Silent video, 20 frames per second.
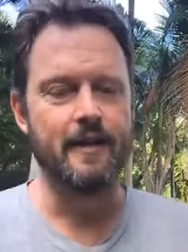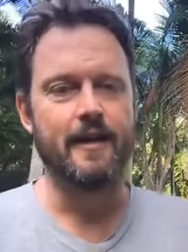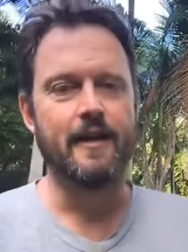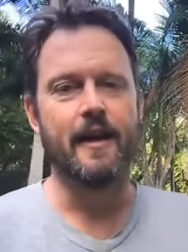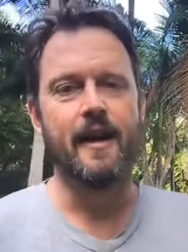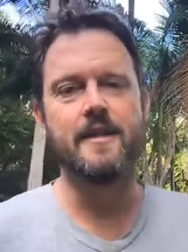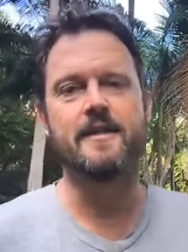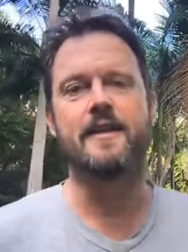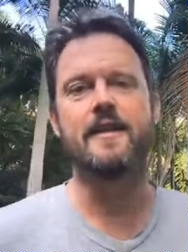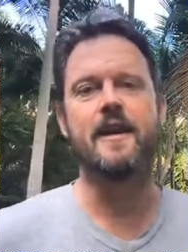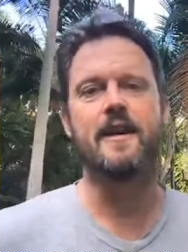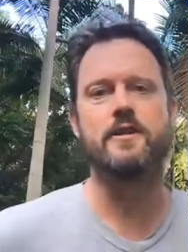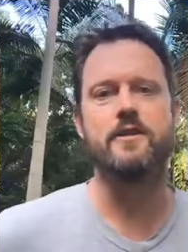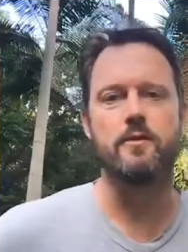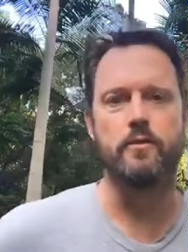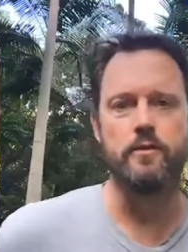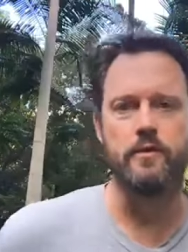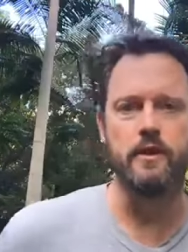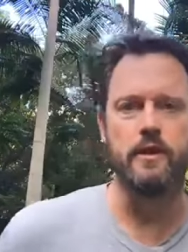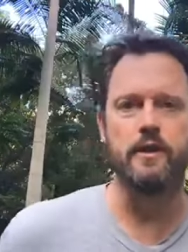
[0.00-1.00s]
That's a natural
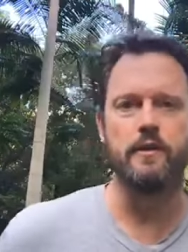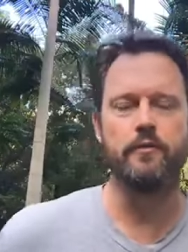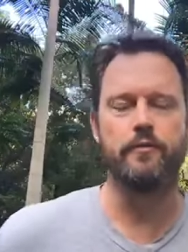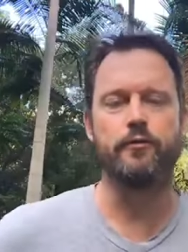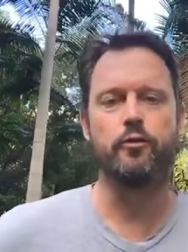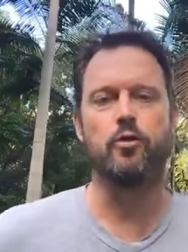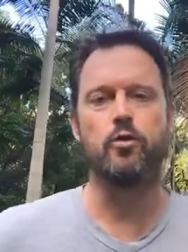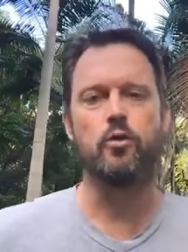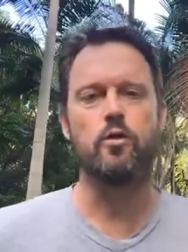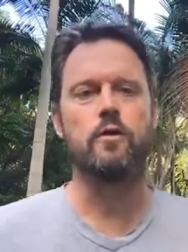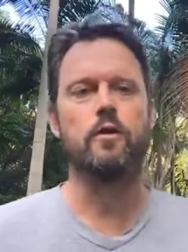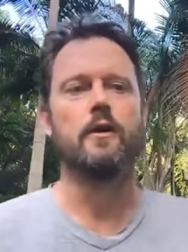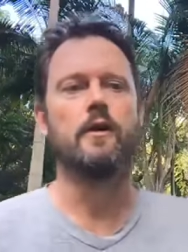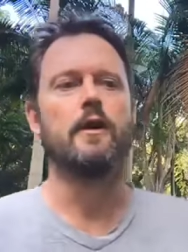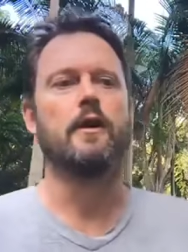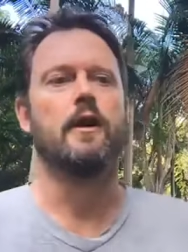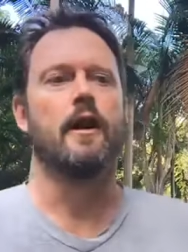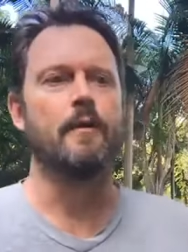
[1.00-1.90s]
thing for uh,